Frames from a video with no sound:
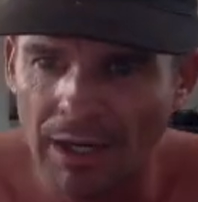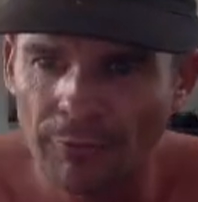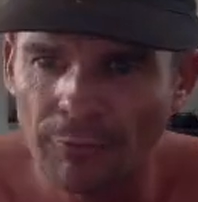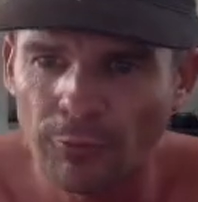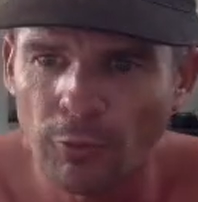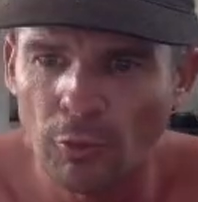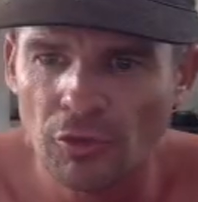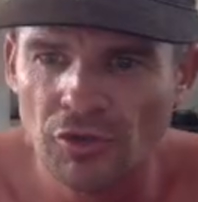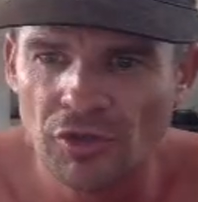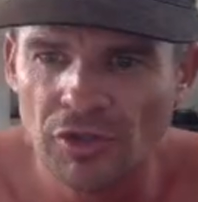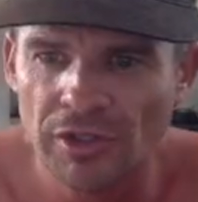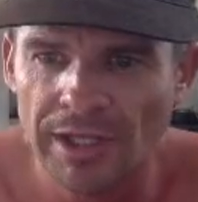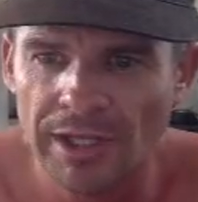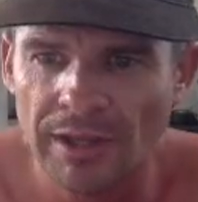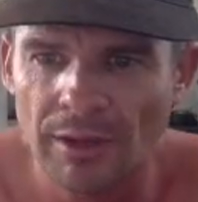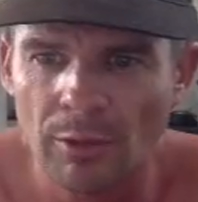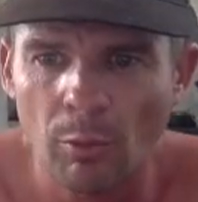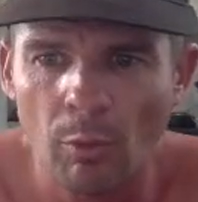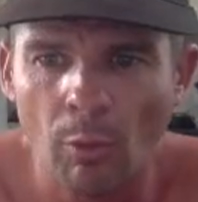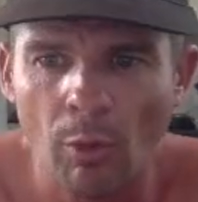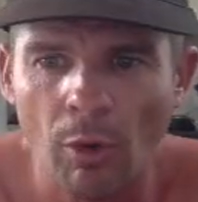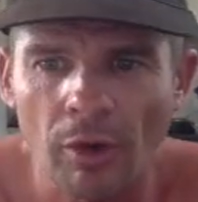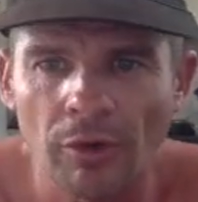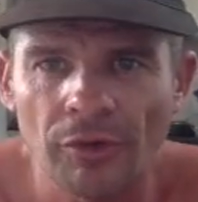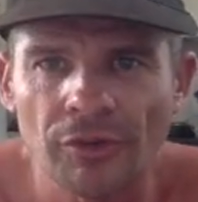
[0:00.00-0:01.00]
unfortunately the
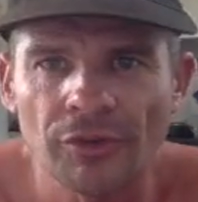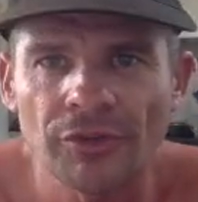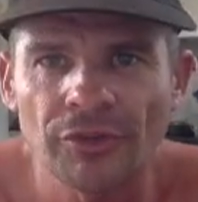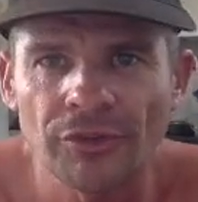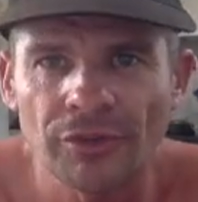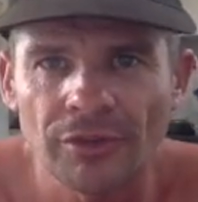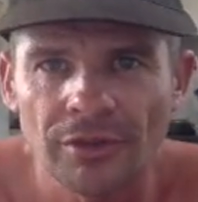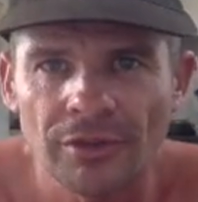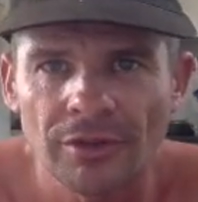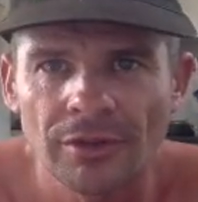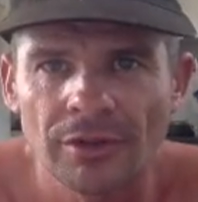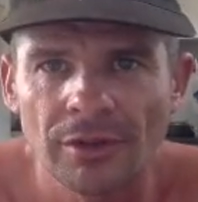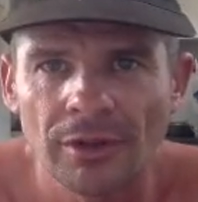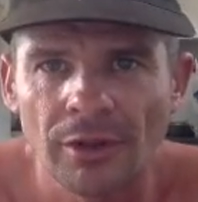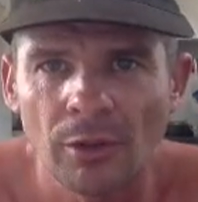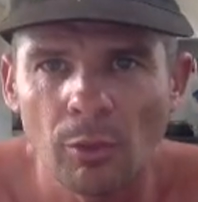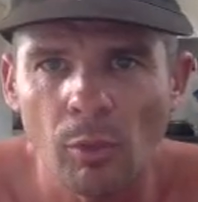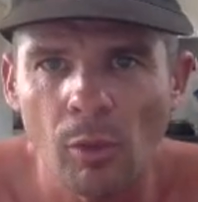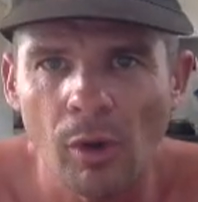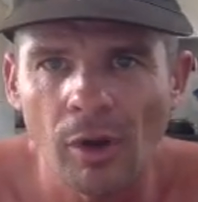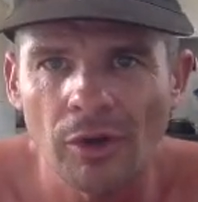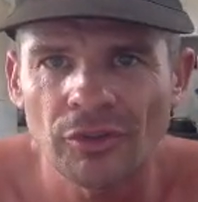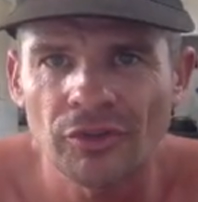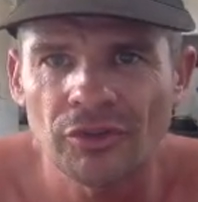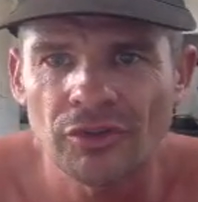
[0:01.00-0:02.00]
watts
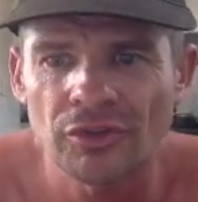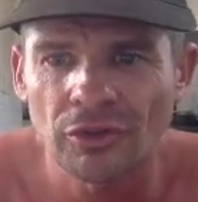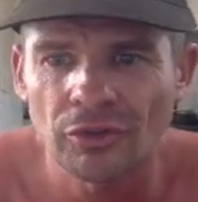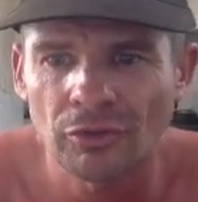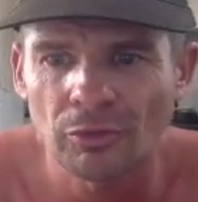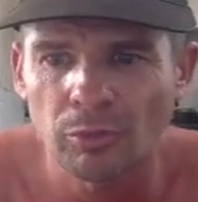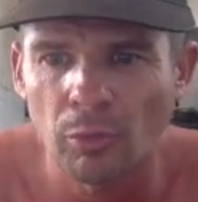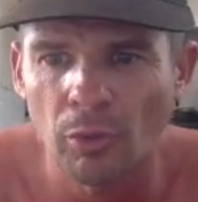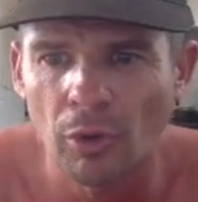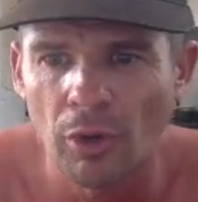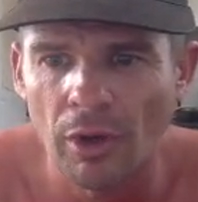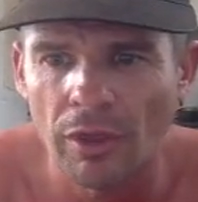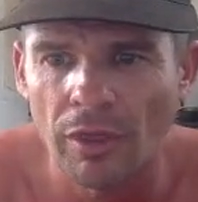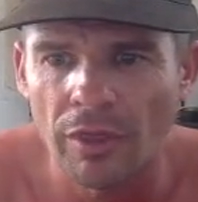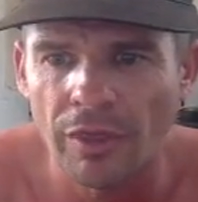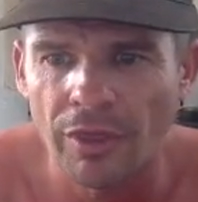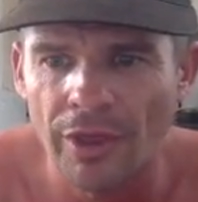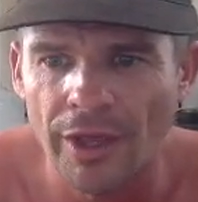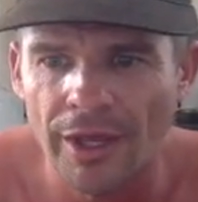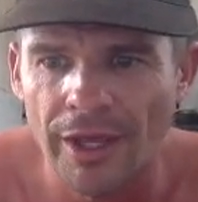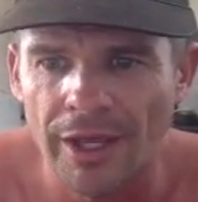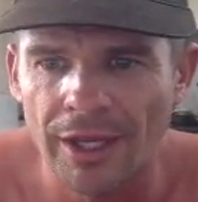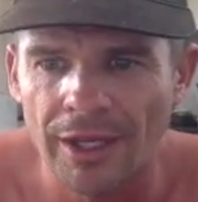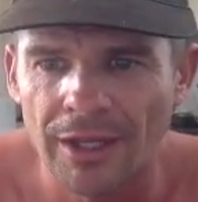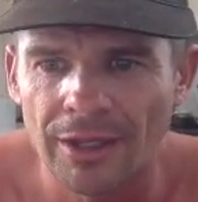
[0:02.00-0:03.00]
just weren't
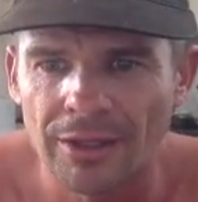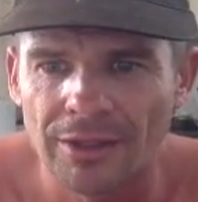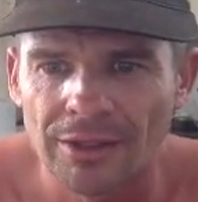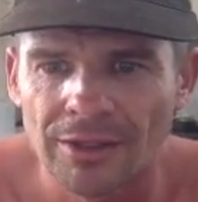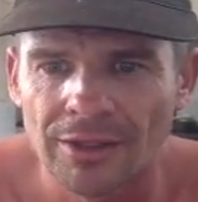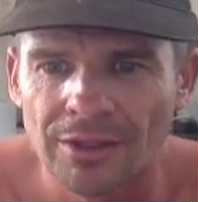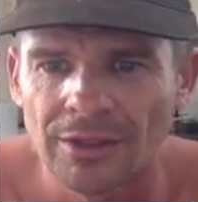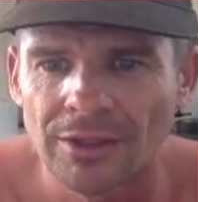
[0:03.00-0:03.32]
there